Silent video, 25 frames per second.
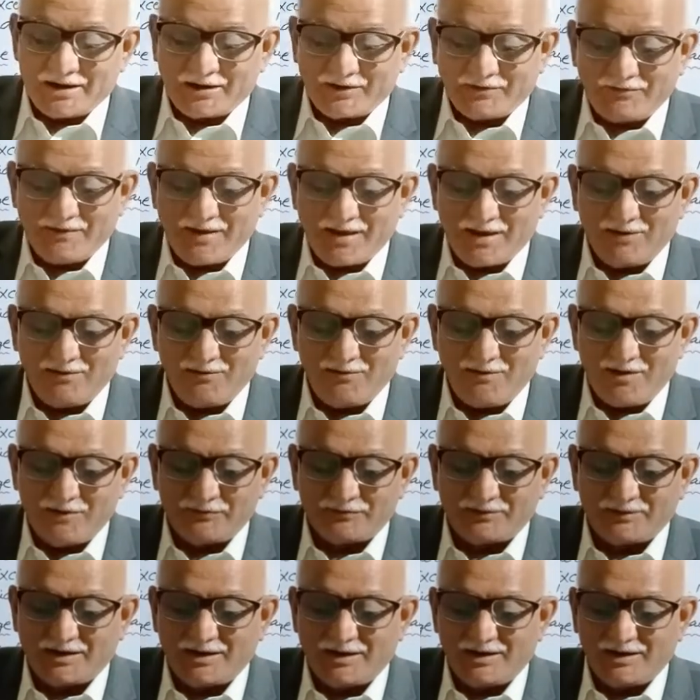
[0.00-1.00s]
12
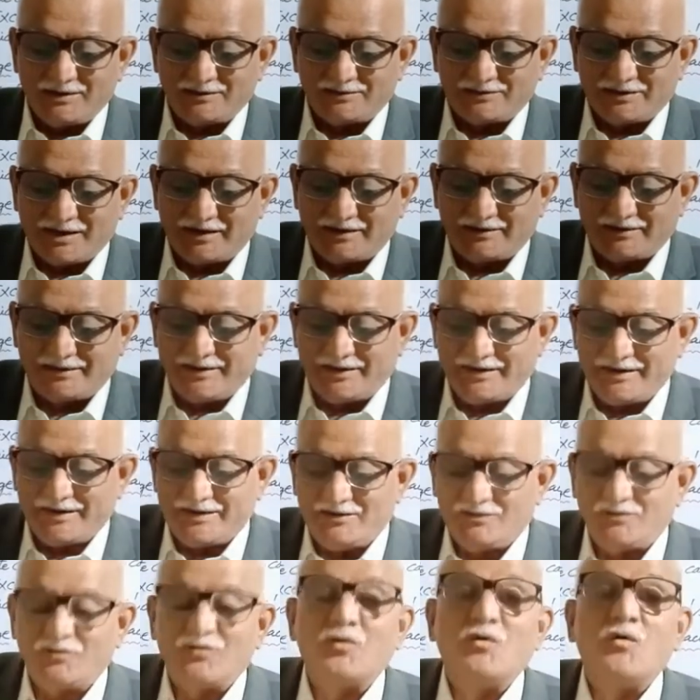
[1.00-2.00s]
of the
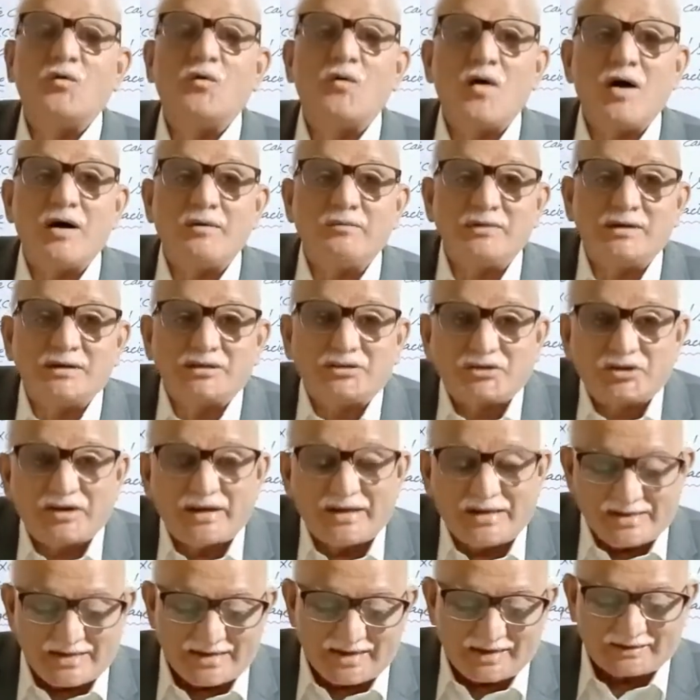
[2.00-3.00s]
13 warmest
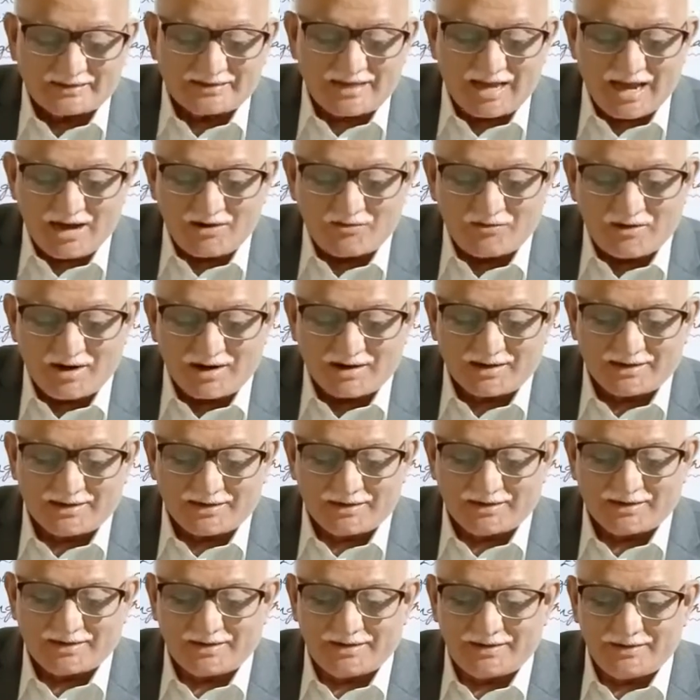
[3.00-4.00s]
years have
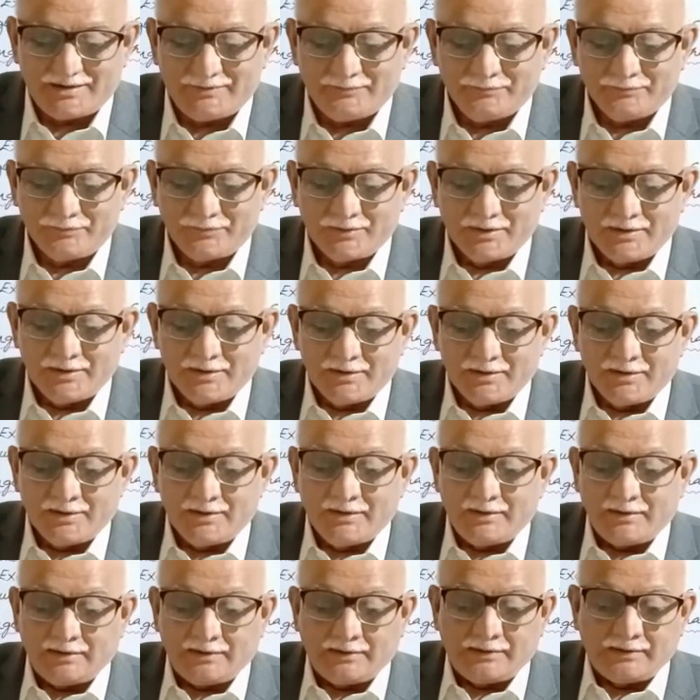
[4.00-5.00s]
occurred
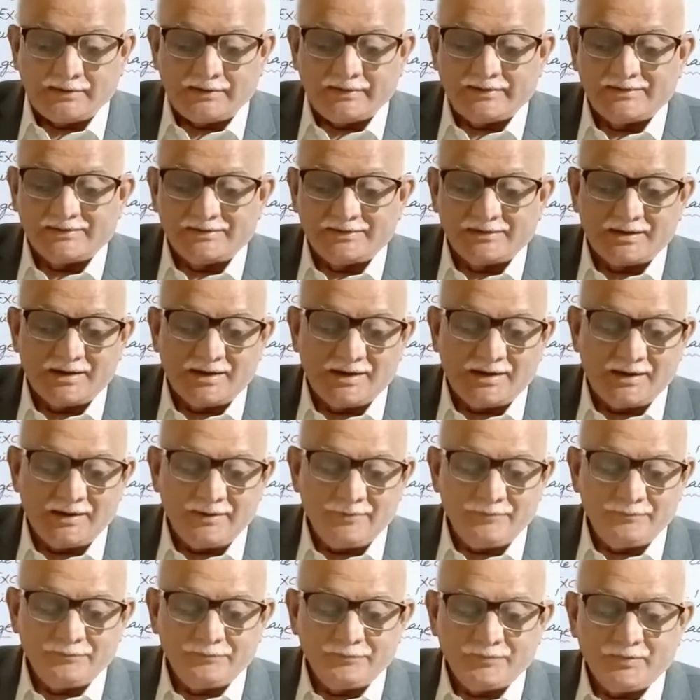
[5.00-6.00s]
in
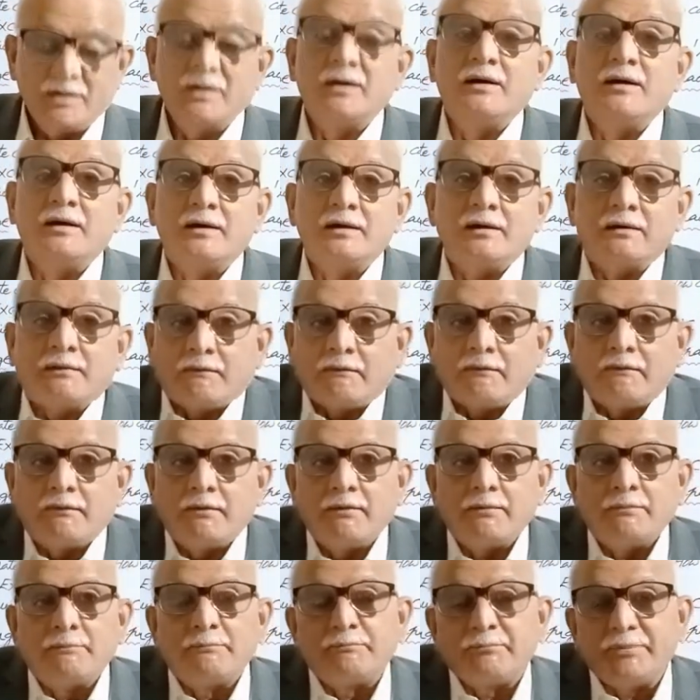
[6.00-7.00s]
the
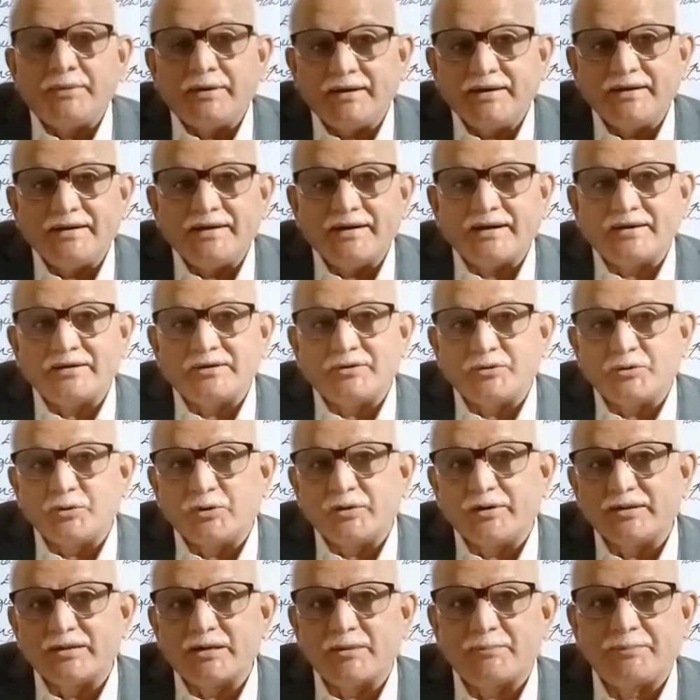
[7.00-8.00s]
period,
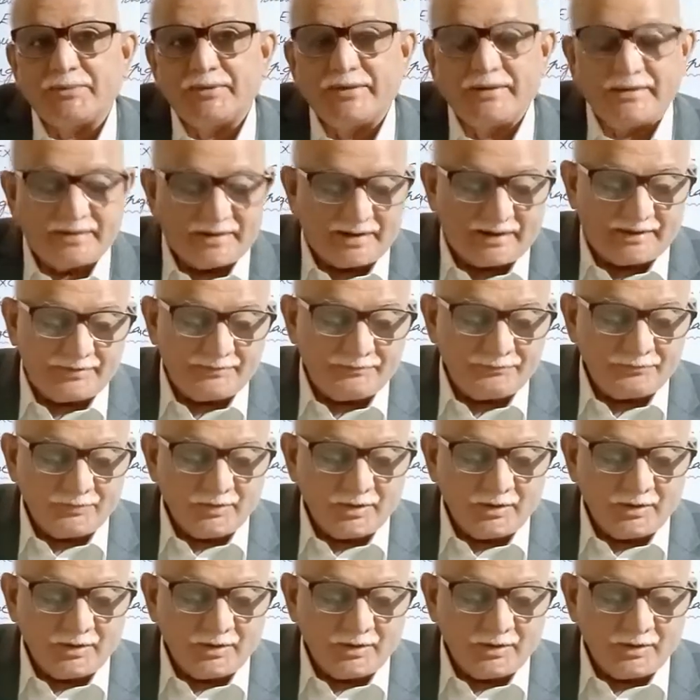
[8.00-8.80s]
during the period